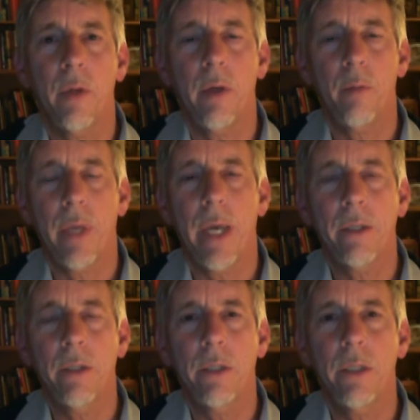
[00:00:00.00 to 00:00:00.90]

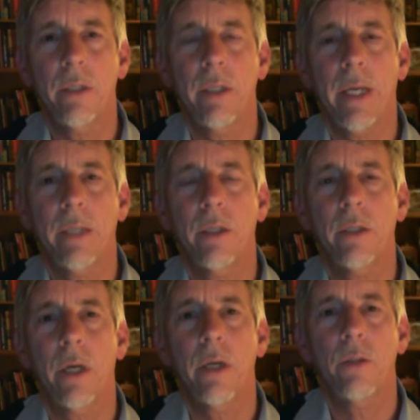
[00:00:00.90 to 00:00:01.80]
practices,
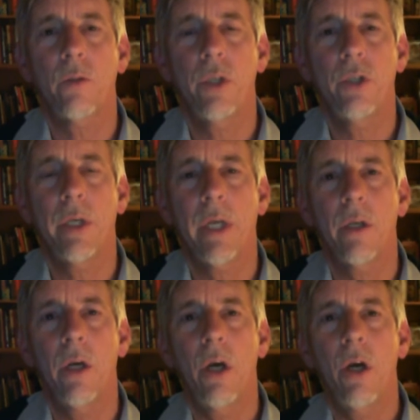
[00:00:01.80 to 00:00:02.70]
exercises which you can
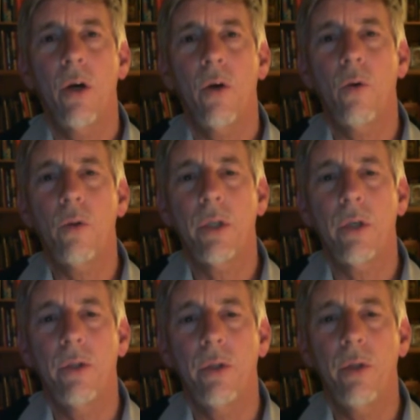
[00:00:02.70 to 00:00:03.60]
also
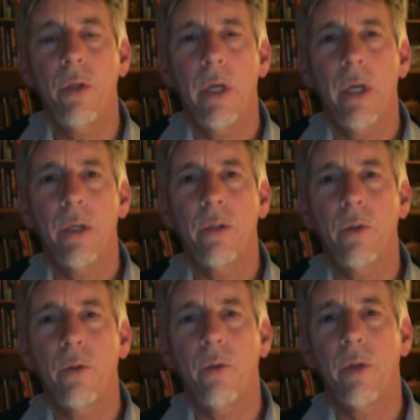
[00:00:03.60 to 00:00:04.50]
do
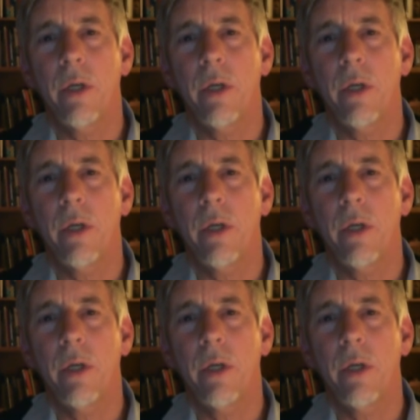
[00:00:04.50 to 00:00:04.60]
to